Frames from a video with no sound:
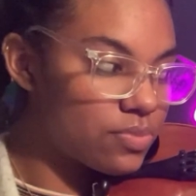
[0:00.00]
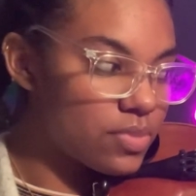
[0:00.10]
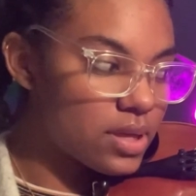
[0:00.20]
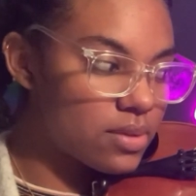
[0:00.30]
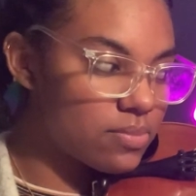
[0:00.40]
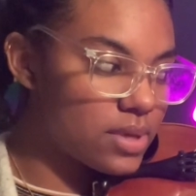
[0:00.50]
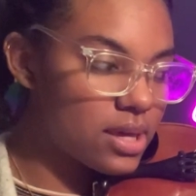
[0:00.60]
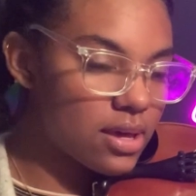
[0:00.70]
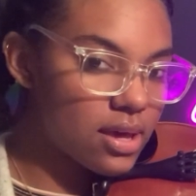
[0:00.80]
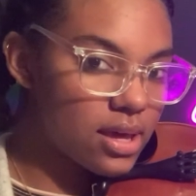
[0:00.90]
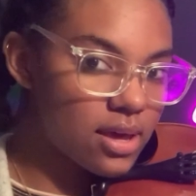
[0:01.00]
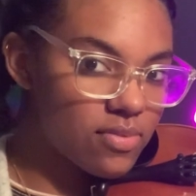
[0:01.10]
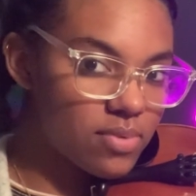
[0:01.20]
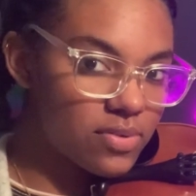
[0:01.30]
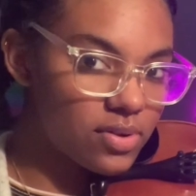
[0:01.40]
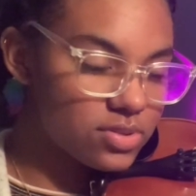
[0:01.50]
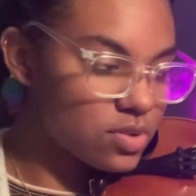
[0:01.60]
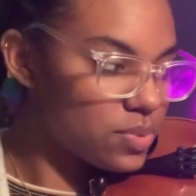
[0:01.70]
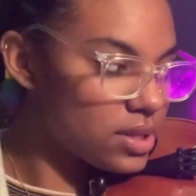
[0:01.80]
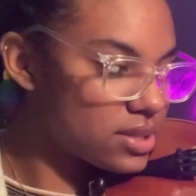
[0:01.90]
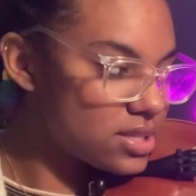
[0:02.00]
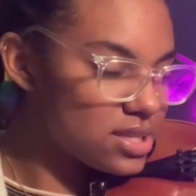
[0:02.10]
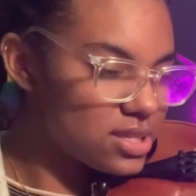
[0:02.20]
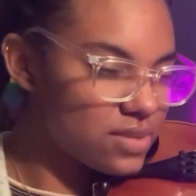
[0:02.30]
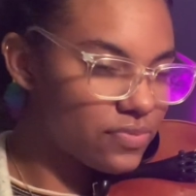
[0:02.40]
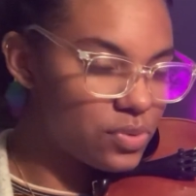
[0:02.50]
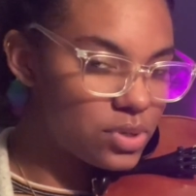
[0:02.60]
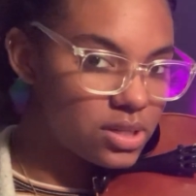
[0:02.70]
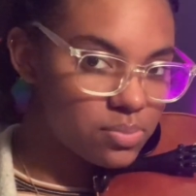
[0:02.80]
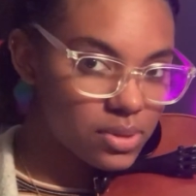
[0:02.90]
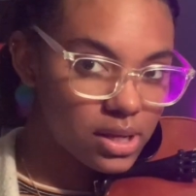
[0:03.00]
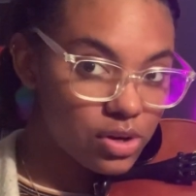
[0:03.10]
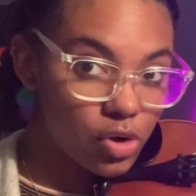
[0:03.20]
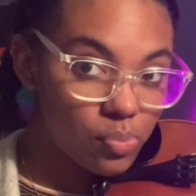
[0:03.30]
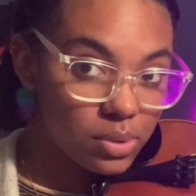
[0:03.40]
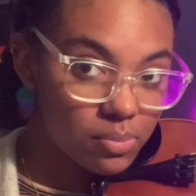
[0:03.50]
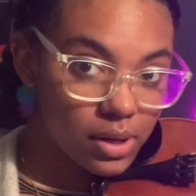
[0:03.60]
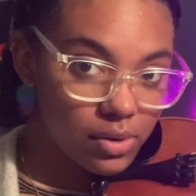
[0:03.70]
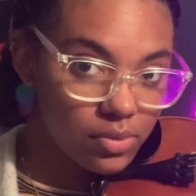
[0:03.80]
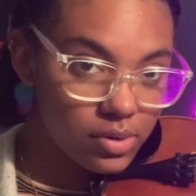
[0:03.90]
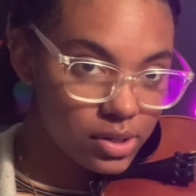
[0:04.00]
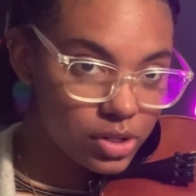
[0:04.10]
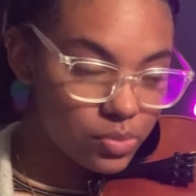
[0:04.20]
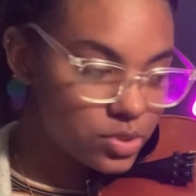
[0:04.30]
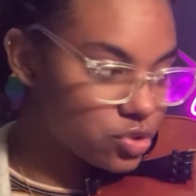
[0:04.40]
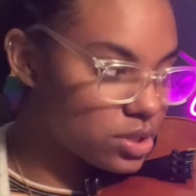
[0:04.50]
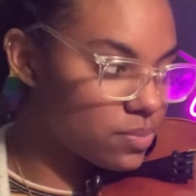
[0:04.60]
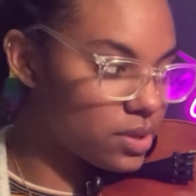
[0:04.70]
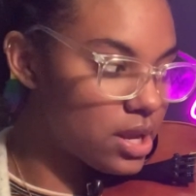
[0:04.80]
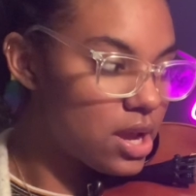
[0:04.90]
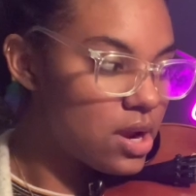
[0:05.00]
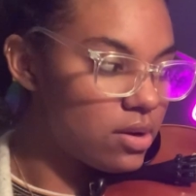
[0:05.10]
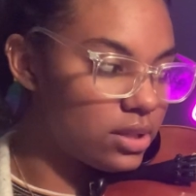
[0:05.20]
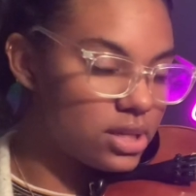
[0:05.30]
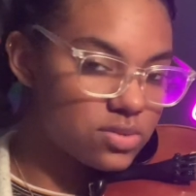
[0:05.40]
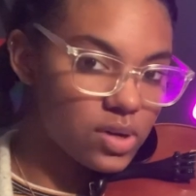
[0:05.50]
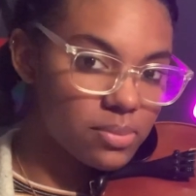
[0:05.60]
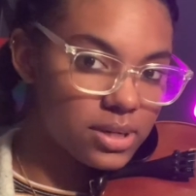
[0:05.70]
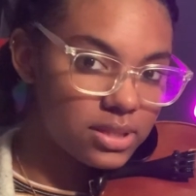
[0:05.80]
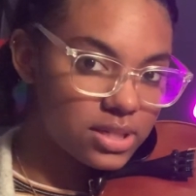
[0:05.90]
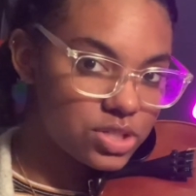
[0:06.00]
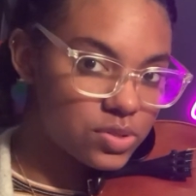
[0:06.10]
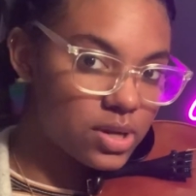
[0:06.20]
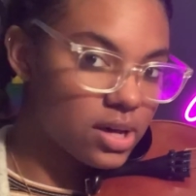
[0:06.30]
But me, I have my fingers open like this as if you need to play an open bow or an open string, but really it is recommended that you